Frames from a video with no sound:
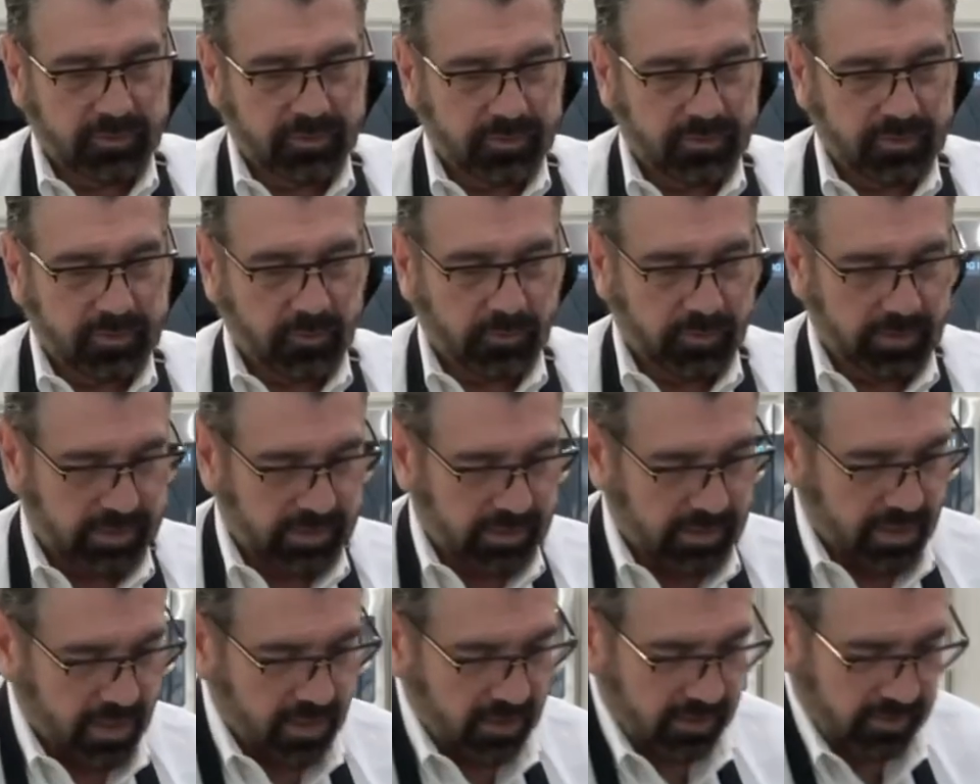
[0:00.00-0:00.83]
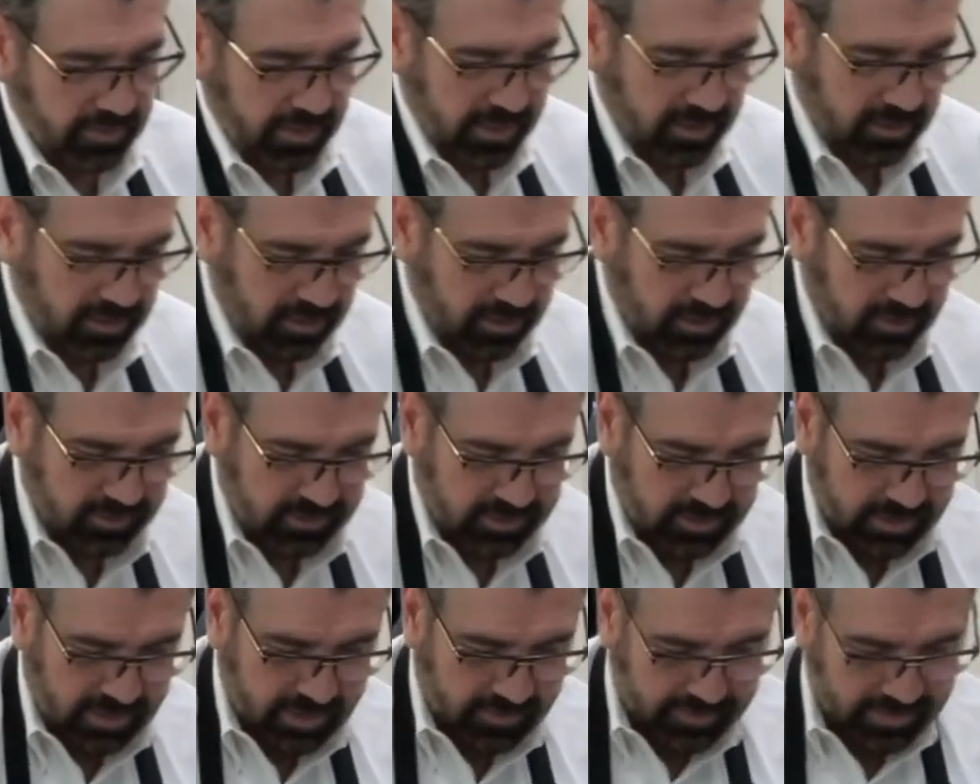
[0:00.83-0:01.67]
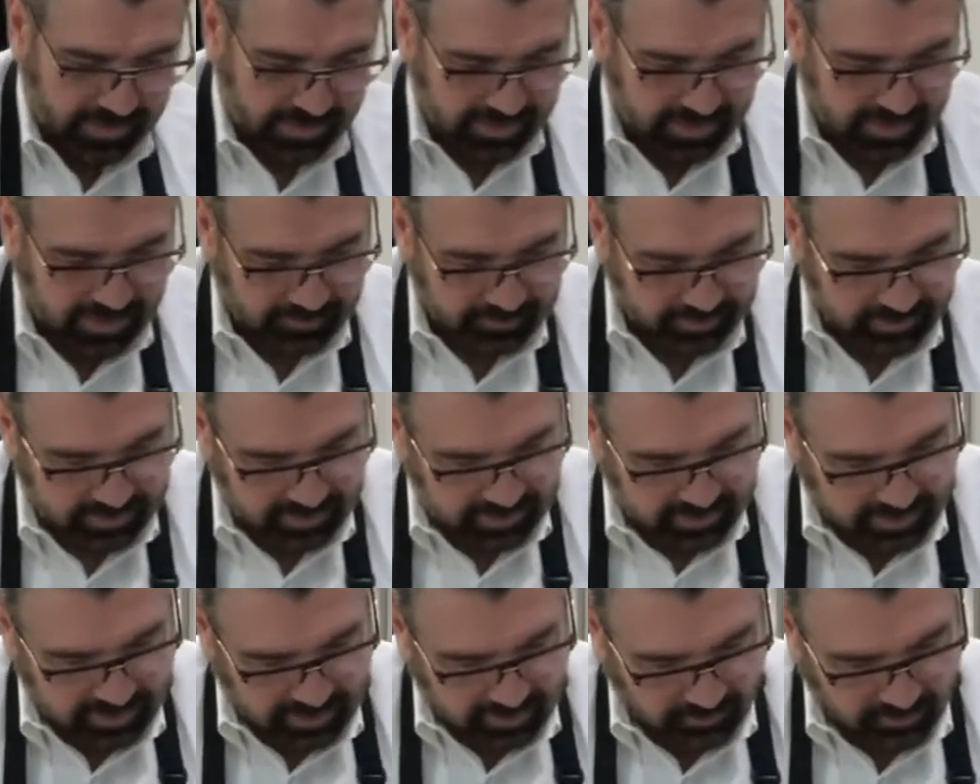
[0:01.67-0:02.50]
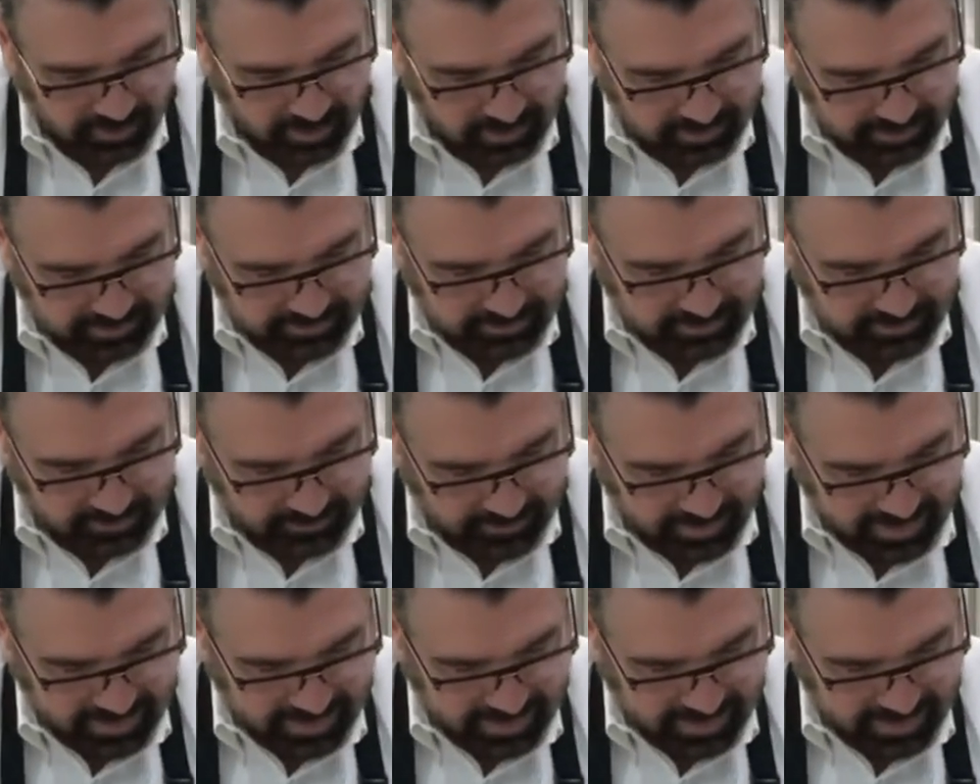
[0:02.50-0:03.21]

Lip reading: Till we get all of that closed up, and then I'm going to kind of roll it under my